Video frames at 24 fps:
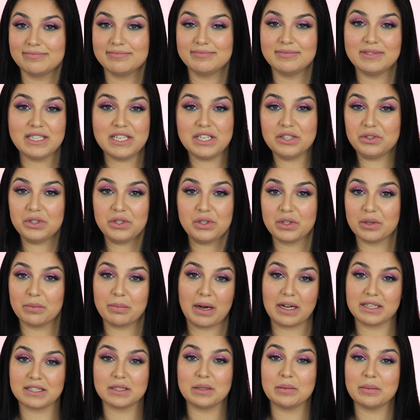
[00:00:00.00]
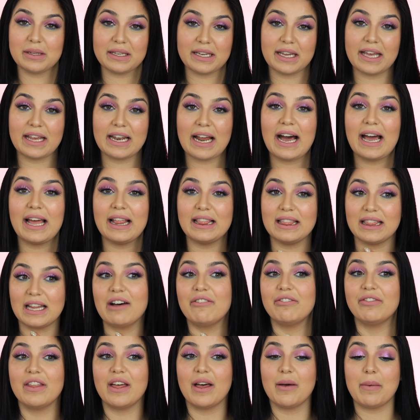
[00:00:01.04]
deal you could possibly get. I
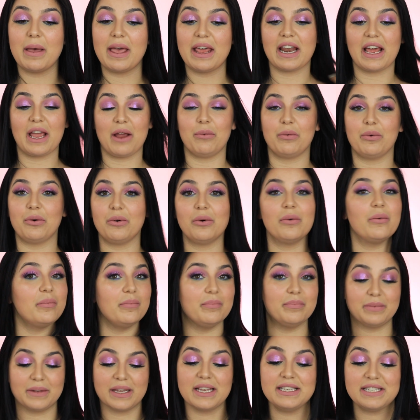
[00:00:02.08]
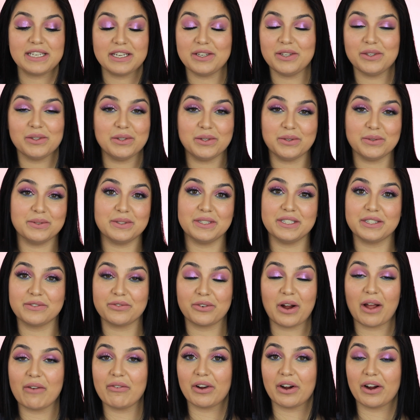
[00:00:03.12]
love them, and I will continue to use these
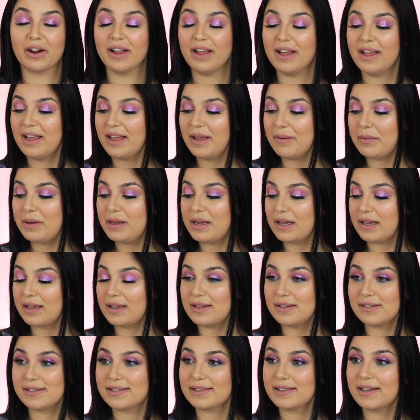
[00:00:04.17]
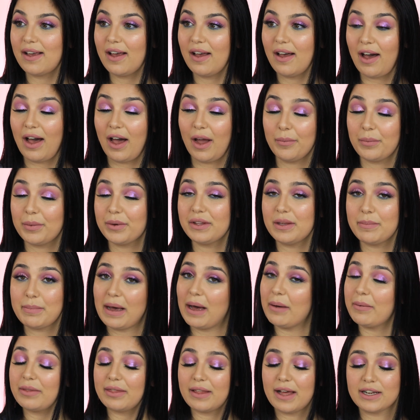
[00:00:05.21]
forever because I'm really
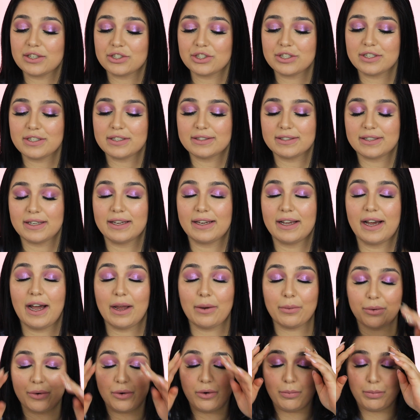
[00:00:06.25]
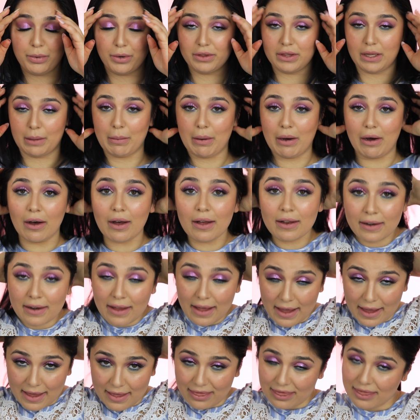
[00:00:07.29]
bad with lashes. Like, I will put them on
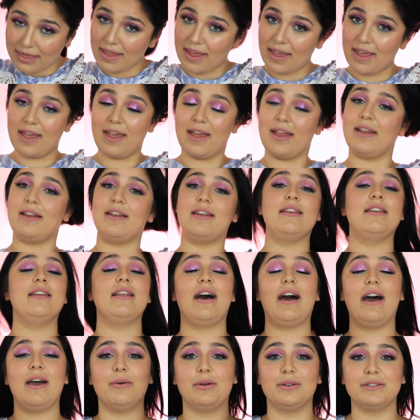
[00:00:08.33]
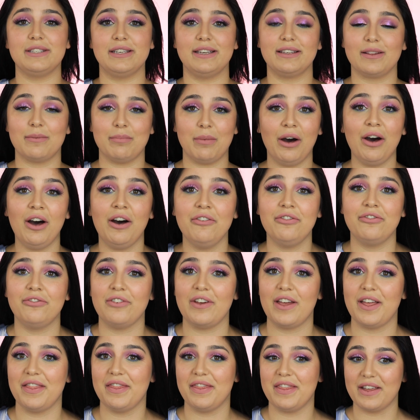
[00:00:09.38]
and then I will take them off
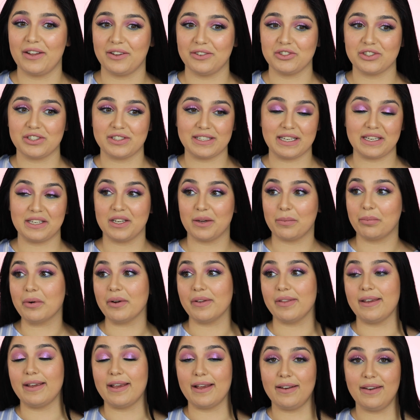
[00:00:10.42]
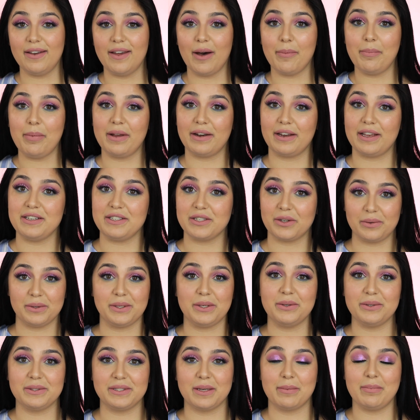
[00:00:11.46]
and they'll just end up where they end up, and I don't
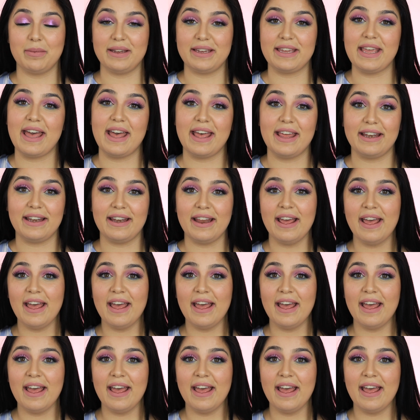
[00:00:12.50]
use them again.